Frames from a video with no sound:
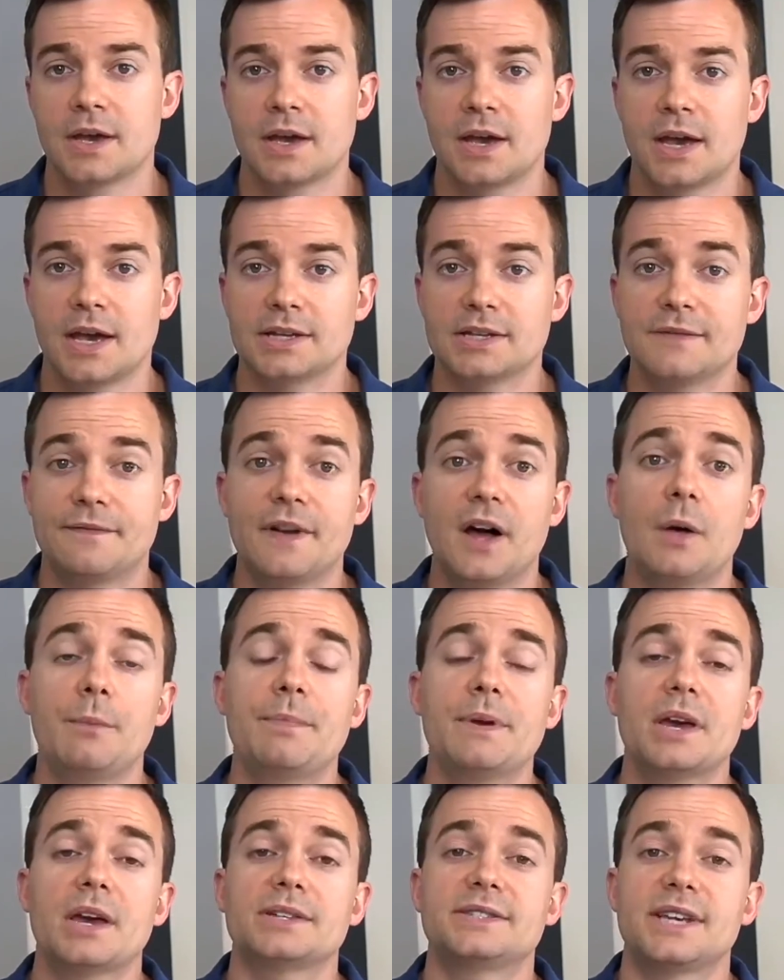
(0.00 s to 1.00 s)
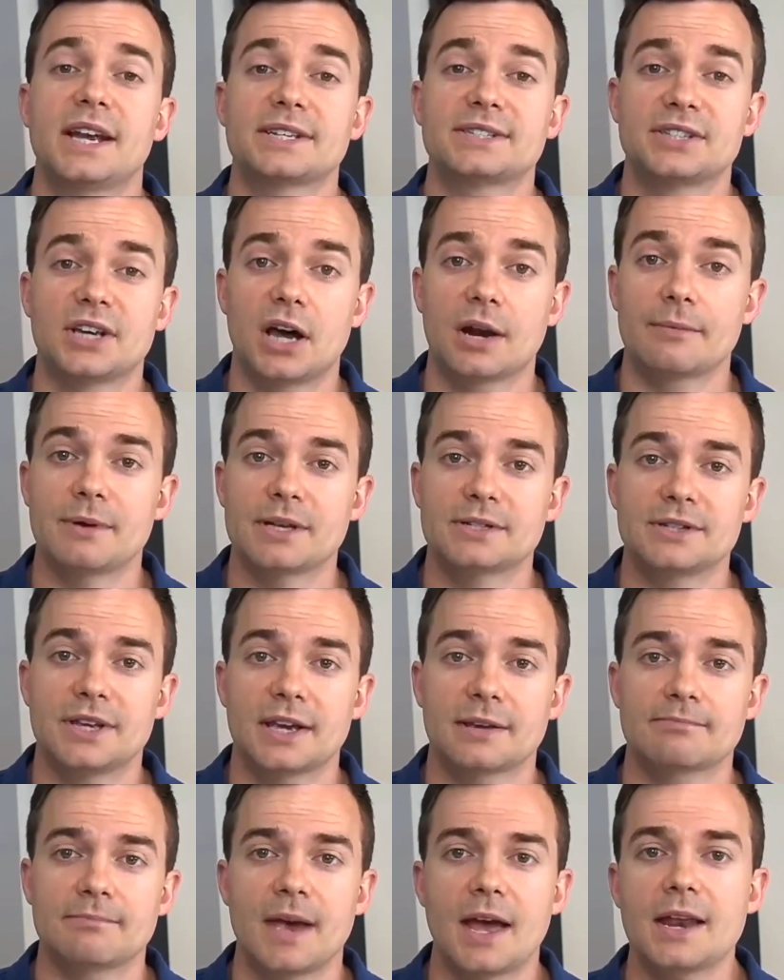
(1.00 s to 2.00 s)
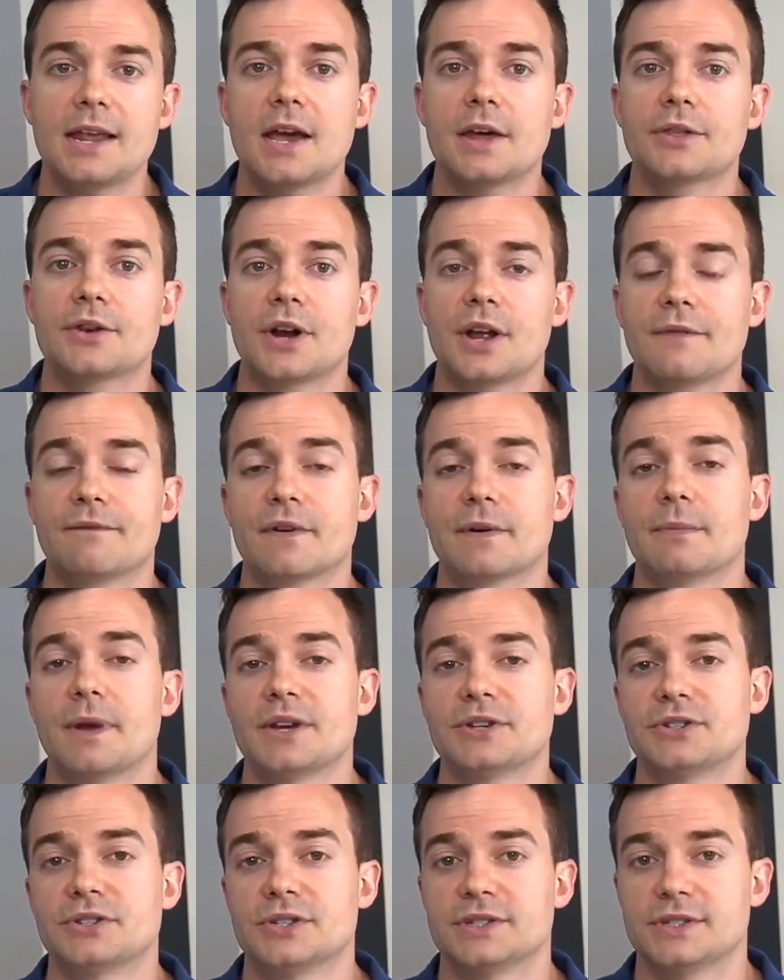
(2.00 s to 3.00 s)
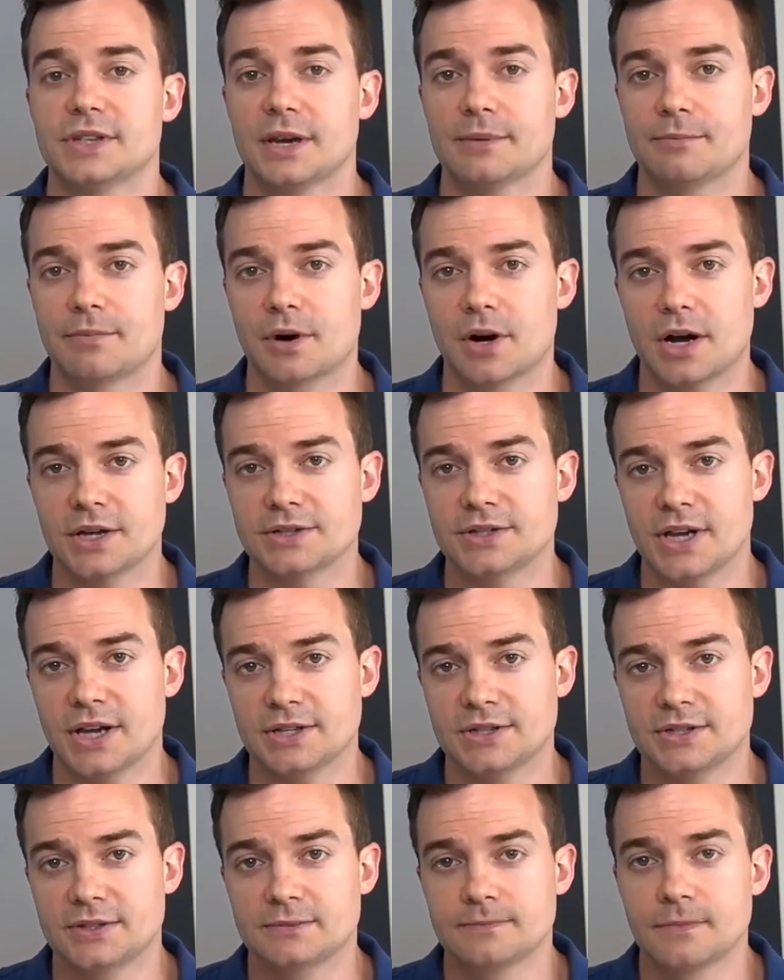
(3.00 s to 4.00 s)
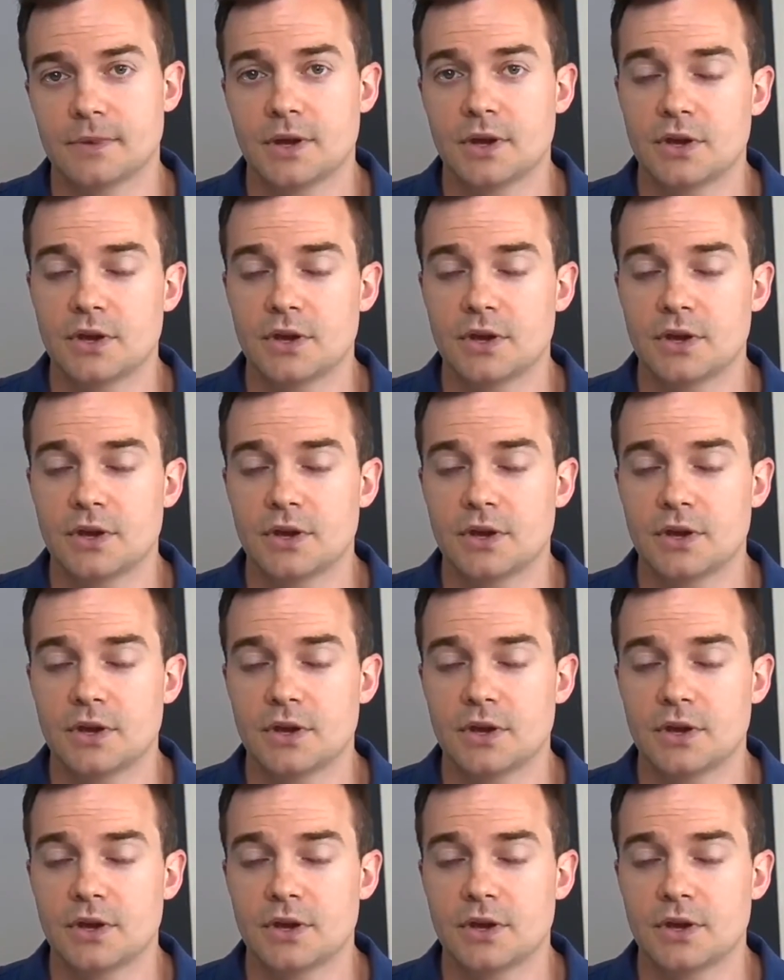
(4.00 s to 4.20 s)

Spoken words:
And developing a taxonomy is like any other information design process.